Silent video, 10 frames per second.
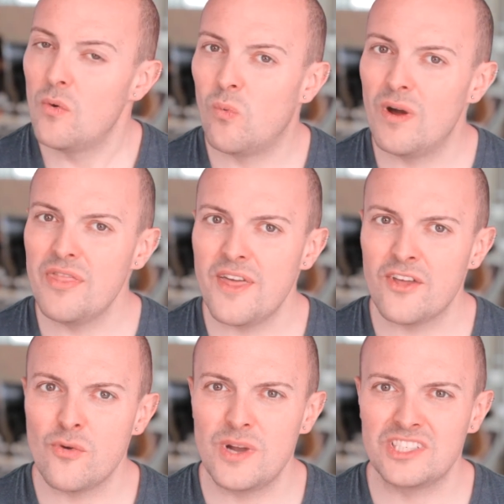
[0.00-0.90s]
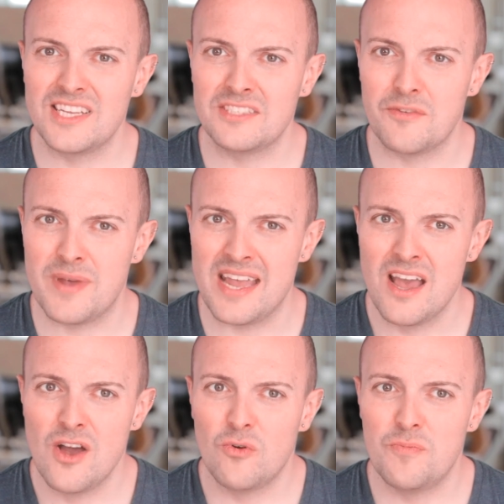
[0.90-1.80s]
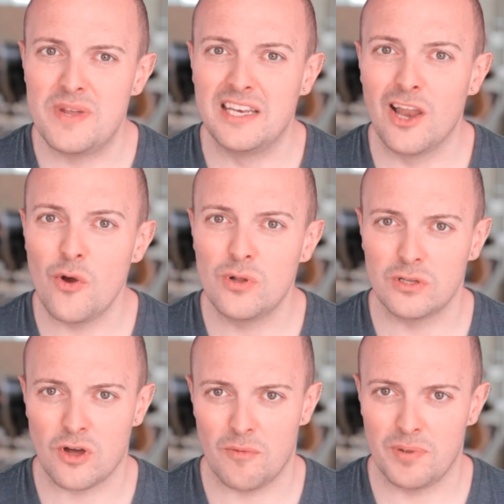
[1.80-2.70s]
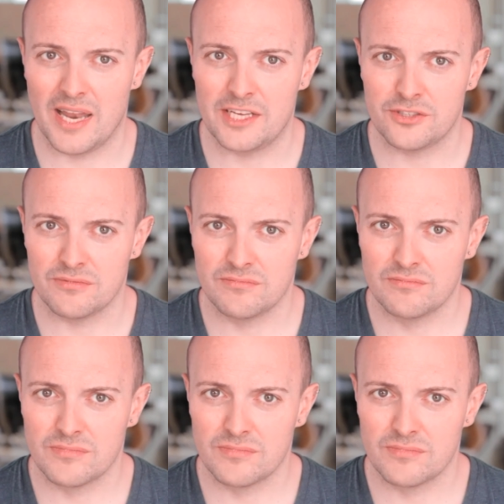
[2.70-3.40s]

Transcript: One thing on the wish list for me would be local compilation.